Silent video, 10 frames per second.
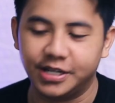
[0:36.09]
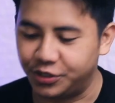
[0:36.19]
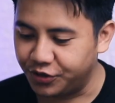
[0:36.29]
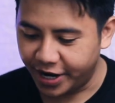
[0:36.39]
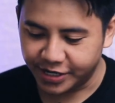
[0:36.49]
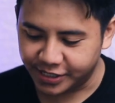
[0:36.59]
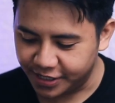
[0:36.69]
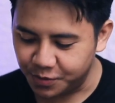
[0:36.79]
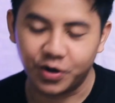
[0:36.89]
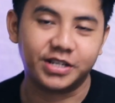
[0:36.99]
As you can
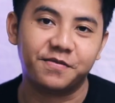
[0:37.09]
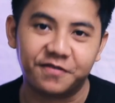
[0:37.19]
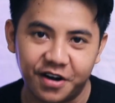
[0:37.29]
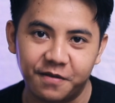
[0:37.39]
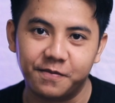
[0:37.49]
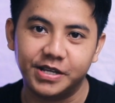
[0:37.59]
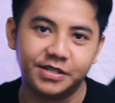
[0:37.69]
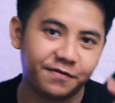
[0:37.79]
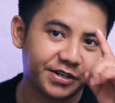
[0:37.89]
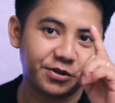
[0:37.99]
see what's in front of me.
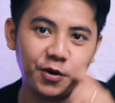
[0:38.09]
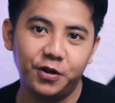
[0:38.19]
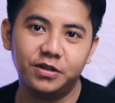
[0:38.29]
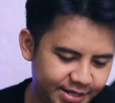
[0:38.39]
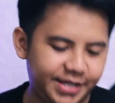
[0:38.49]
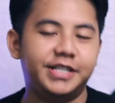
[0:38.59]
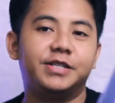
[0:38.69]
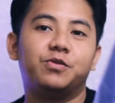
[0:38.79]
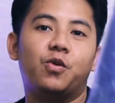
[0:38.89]
First of all, this